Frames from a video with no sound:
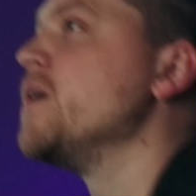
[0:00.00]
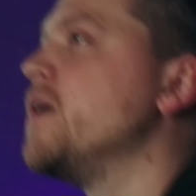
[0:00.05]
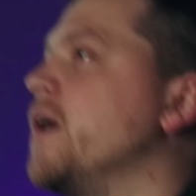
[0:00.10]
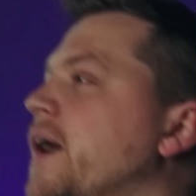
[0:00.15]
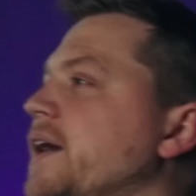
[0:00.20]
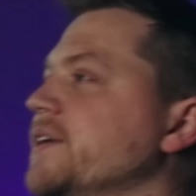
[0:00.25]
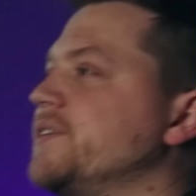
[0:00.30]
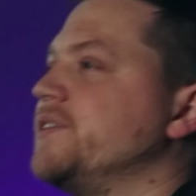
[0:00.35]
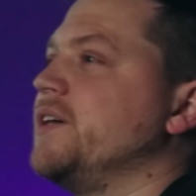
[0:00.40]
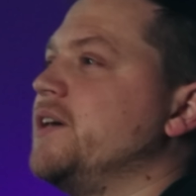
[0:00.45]
All
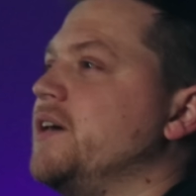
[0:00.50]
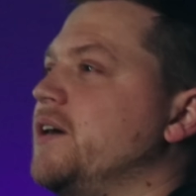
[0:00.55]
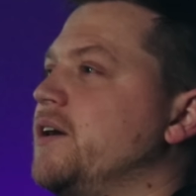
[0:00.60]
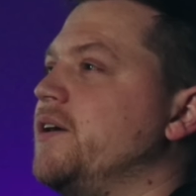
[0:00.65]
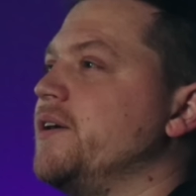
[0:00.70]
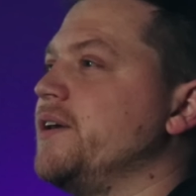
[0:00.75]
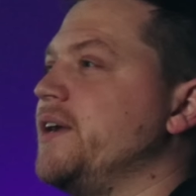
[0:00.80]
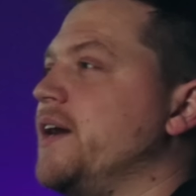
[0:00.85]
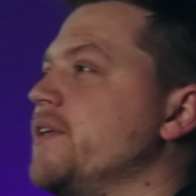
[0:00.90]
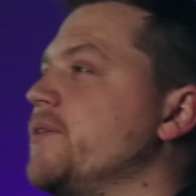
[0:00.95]
right, so
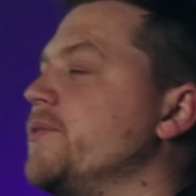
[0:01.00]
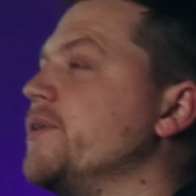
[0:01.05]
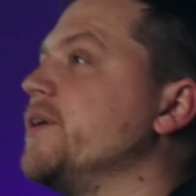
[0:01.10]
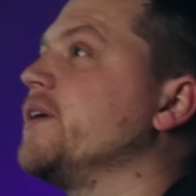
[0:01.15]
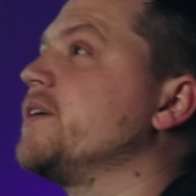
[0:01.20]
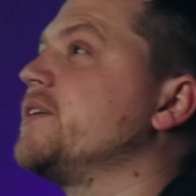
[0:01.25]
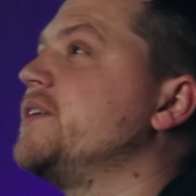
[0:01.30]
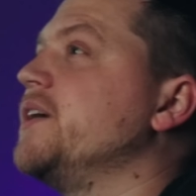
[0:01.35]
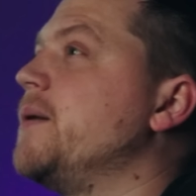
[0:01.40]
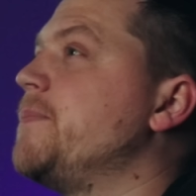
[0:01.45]
now that we're
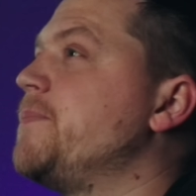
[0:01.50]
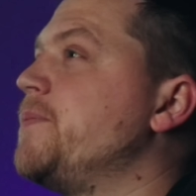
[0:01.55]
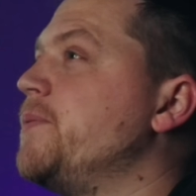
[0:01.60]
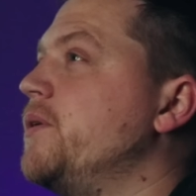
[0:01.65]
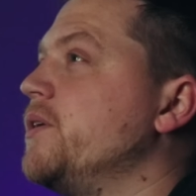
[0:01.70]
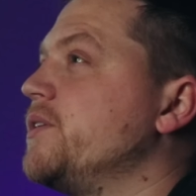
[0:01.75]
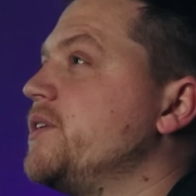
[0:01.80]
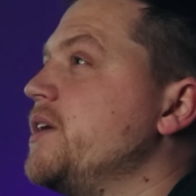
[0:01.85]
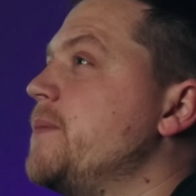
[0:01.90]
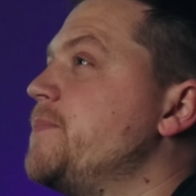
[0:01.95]
hooked
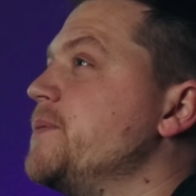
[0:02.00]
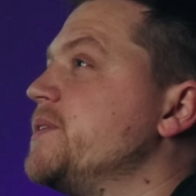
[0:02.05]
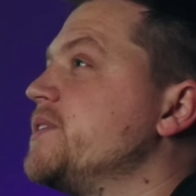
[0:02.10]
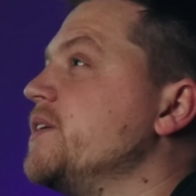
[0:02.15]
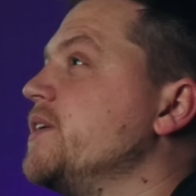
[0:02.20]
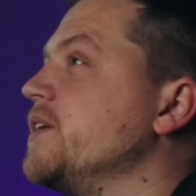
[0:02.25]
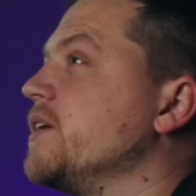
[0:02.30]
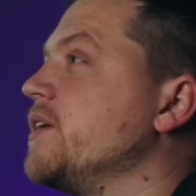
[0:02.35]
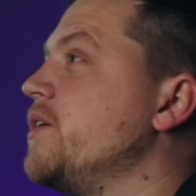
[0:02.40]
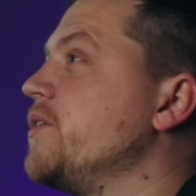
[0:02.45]
up, it's
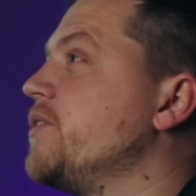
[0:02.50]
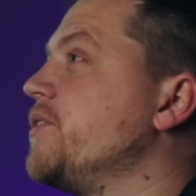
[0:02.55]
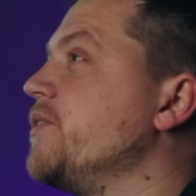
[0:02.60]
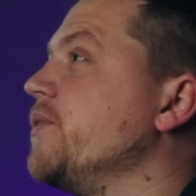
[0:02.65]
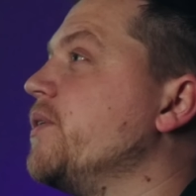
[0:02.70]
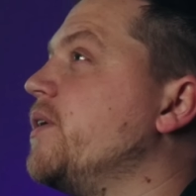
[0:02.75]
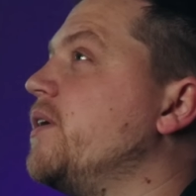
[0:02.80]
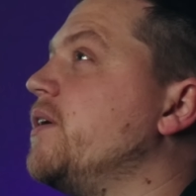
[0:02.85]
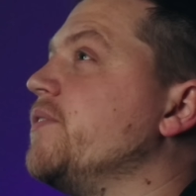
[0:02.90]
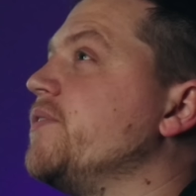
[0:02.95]
gonna go
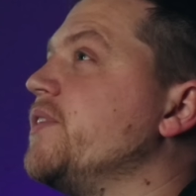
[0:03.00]
through all of